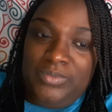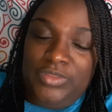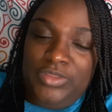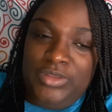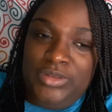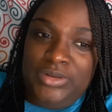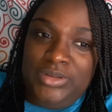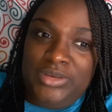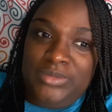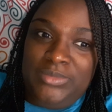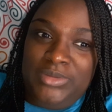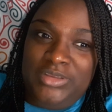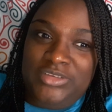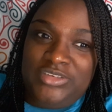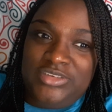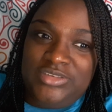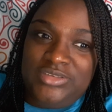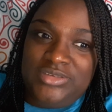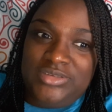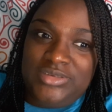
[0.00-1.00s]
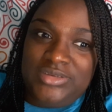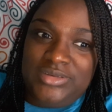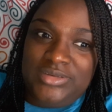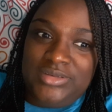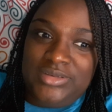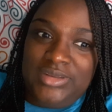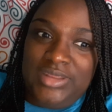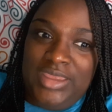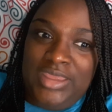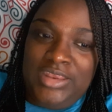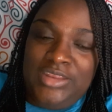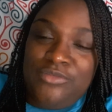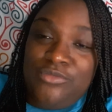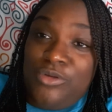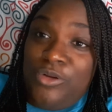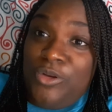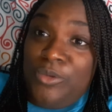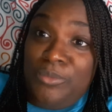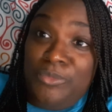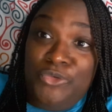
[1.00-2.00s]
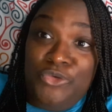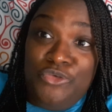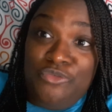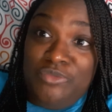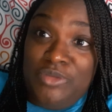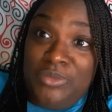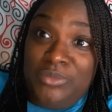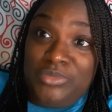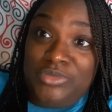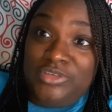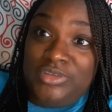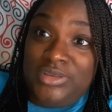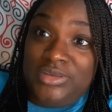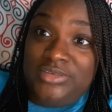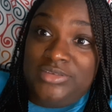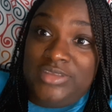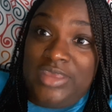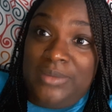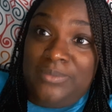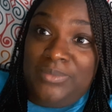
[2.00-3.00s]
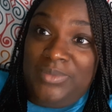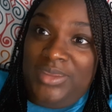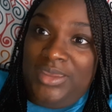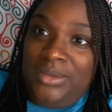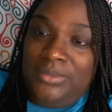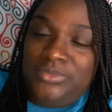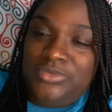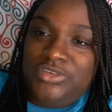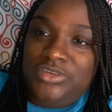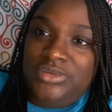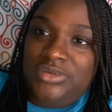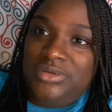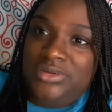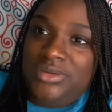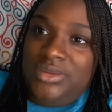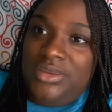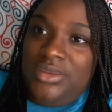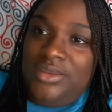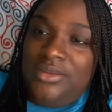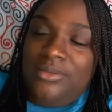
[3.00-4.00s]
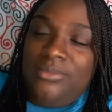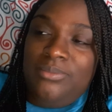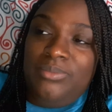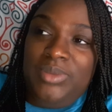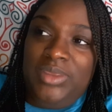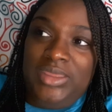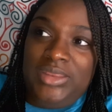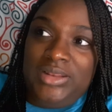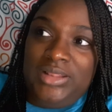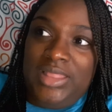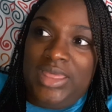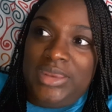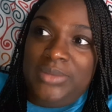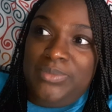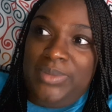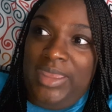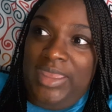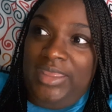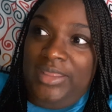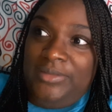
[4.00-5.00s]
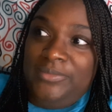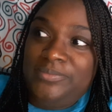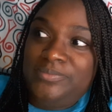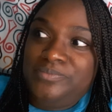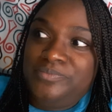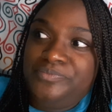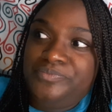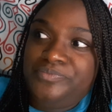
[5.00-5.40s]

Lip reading: you know what I mean, just any wrong movement was gonna set me up to be in a lot of pain